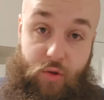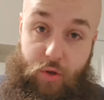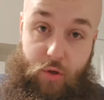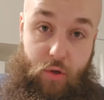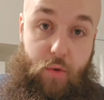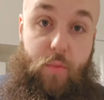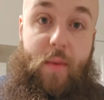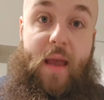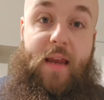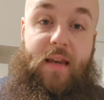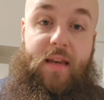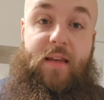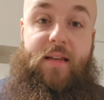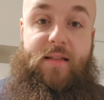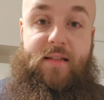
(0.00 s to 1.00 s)
you may
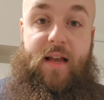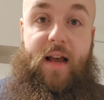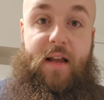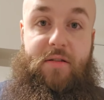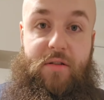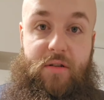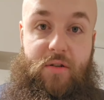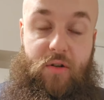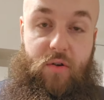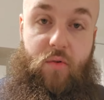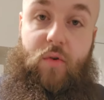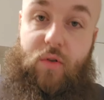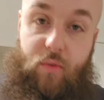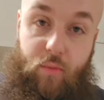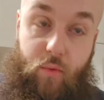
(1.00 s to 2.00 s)
need to size it to
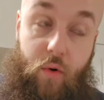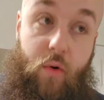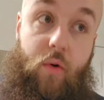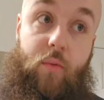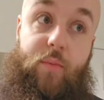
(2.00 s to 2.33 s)
your roll,